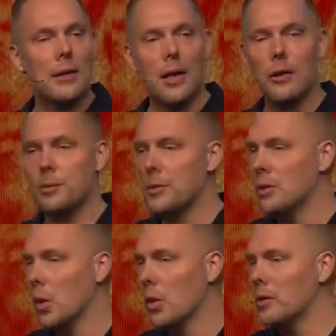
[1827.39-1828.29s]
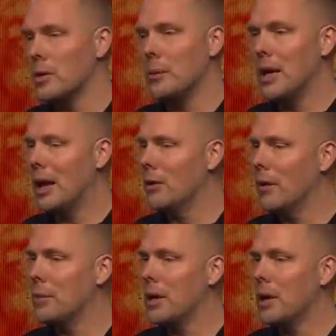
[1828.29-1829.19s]
And God's been so good to me. And I
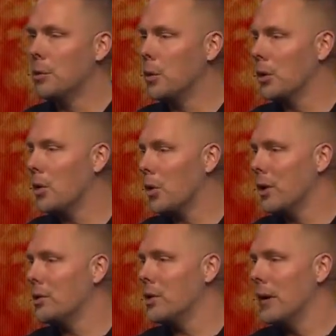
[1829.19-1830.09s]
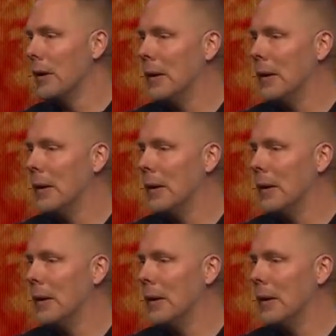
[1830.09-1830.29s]
love being able to encourage